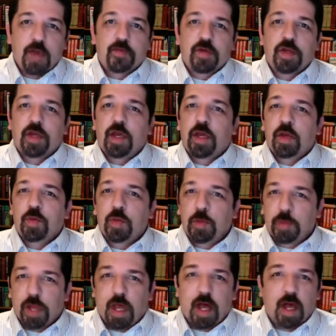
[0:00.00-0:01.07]
David,
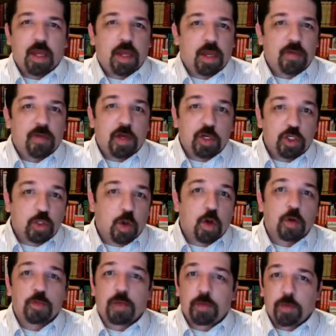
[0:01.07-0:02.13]
in reply, gave a
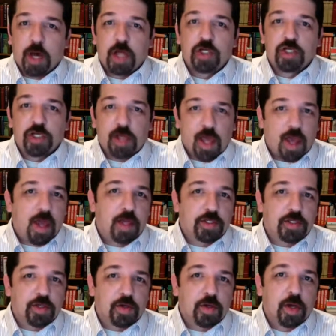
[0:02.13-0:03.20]
short but pungent
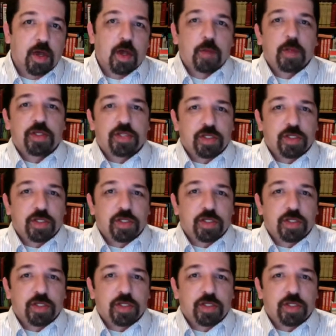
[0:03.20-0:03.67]
answer,